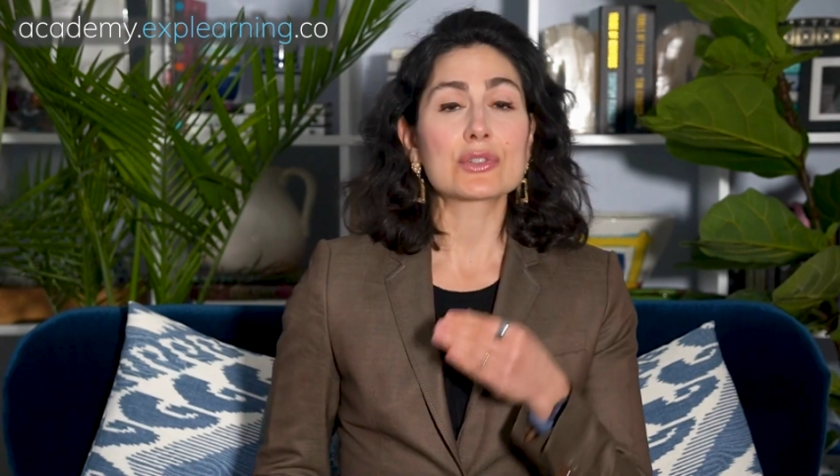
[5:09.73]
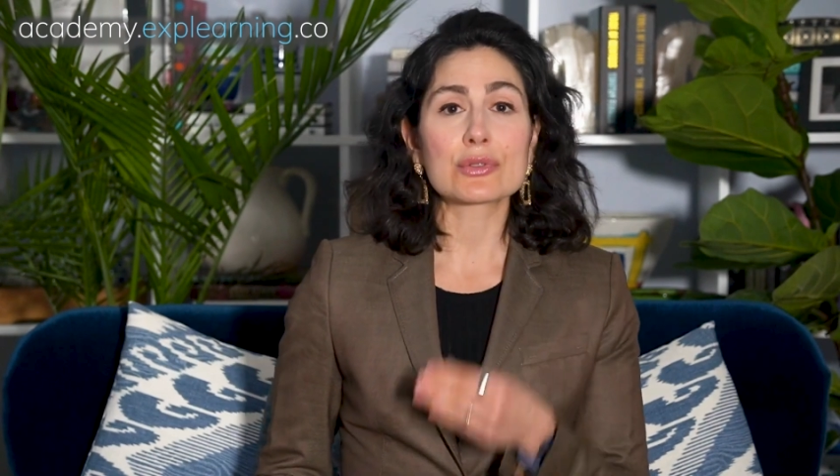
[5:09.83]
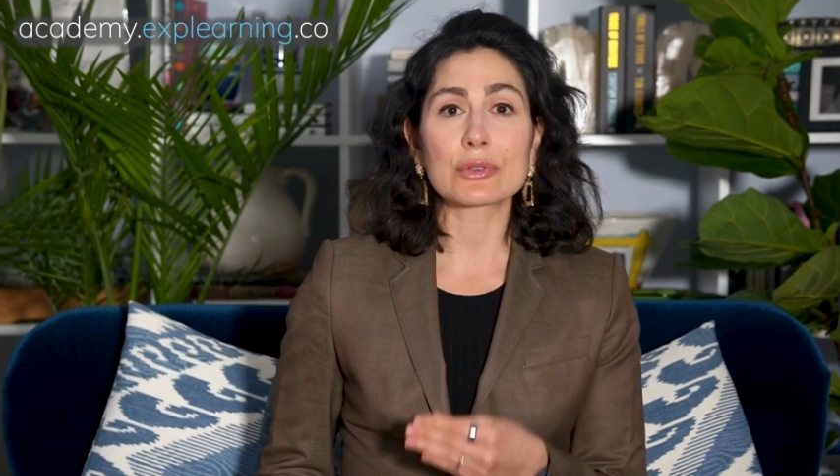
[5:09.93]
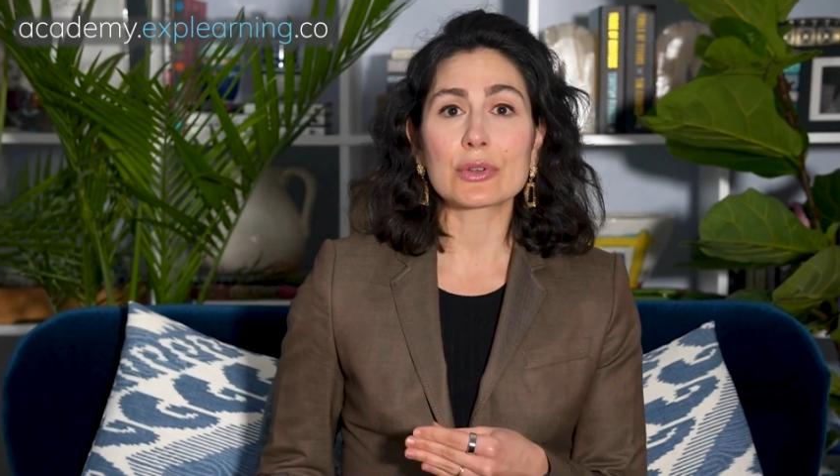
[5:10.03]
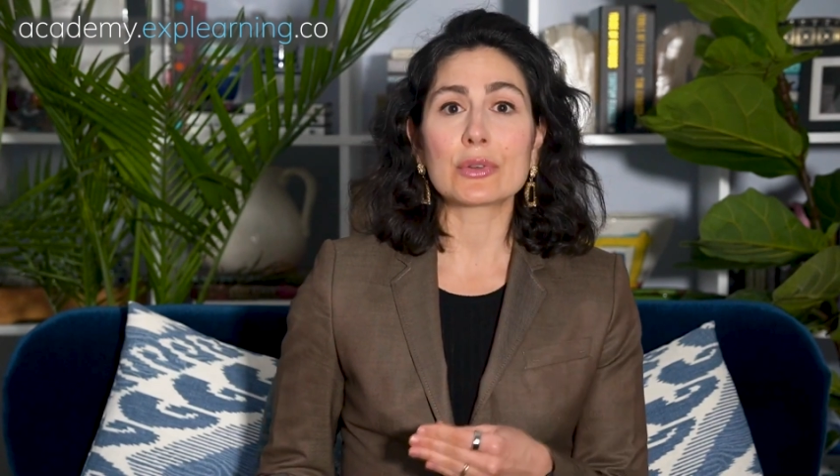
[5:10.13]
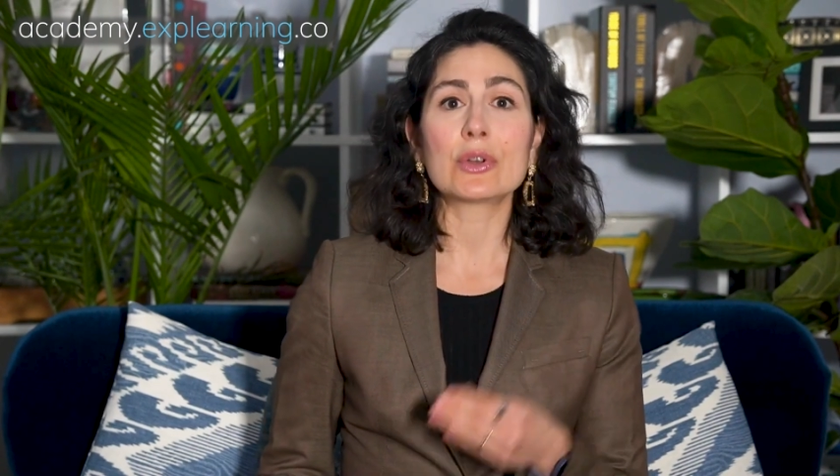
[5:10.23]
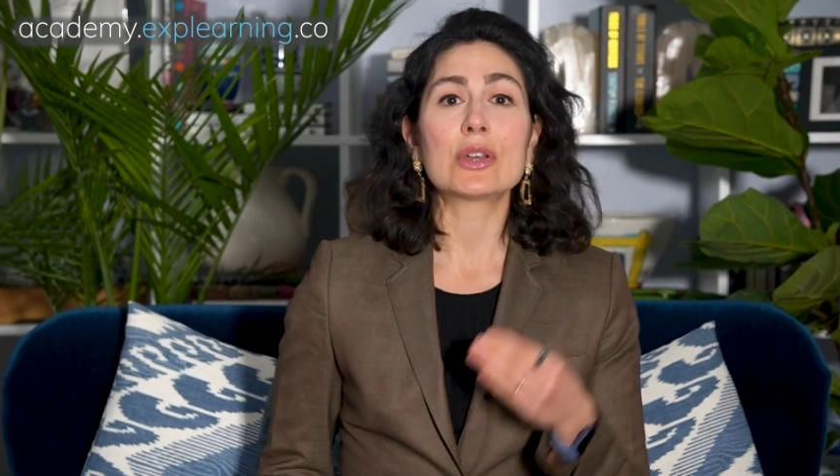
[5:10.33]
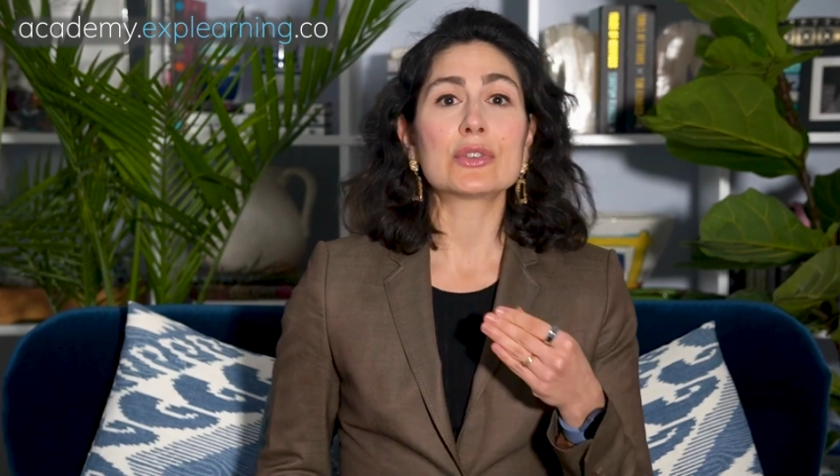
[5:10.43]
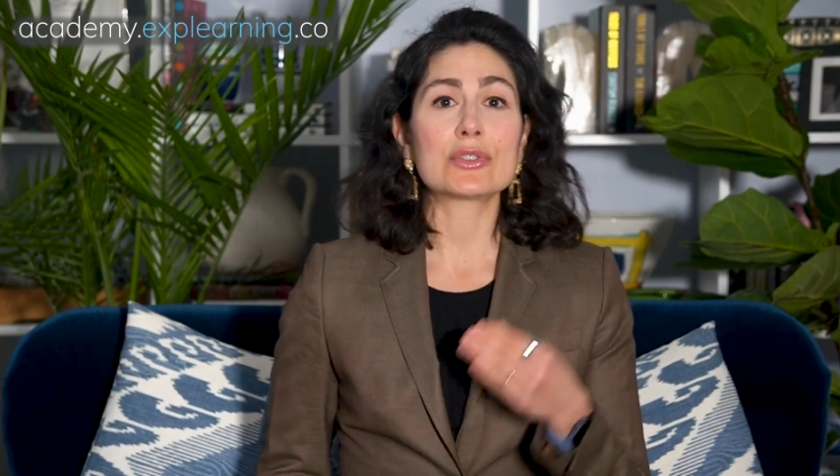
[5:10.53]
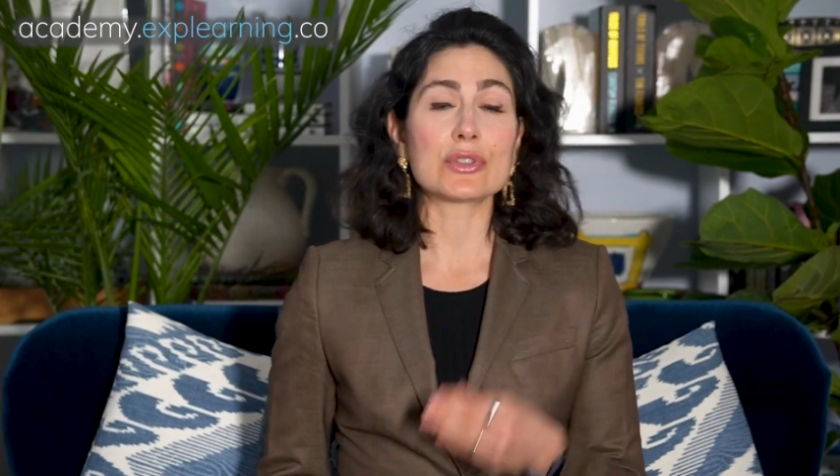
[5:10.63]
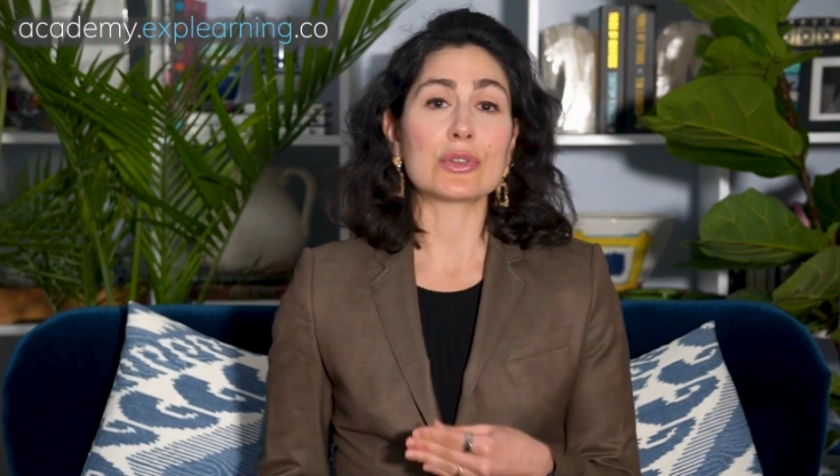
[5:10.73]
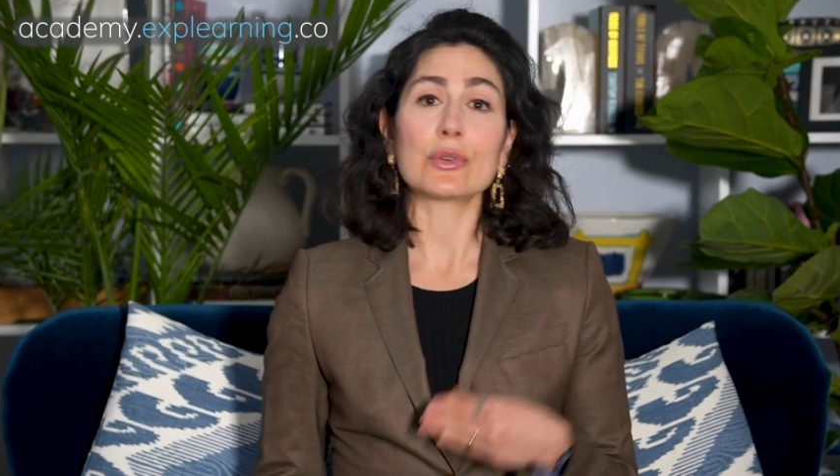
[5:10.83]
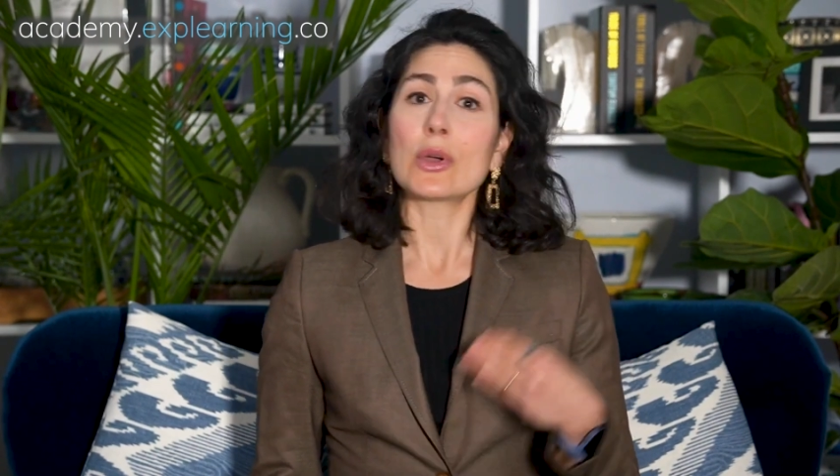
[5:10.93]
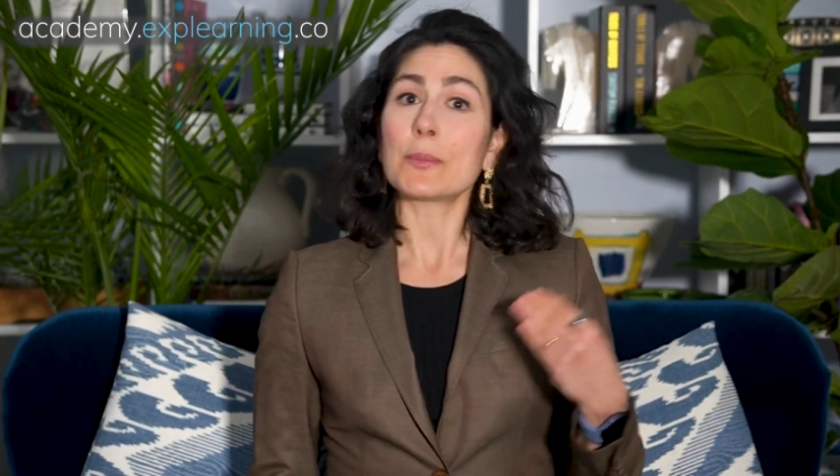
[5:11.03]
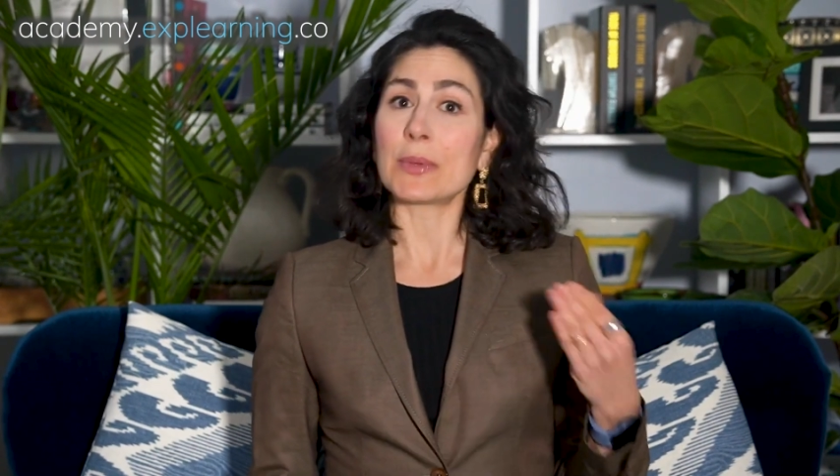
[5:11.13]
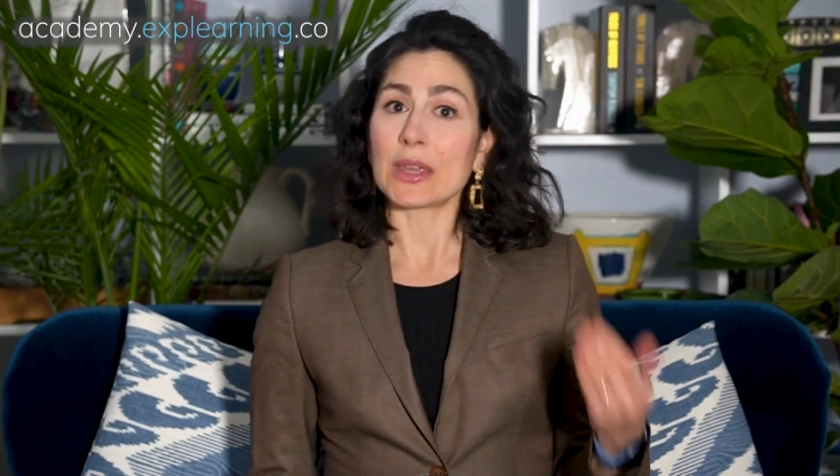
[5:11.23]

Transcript: true to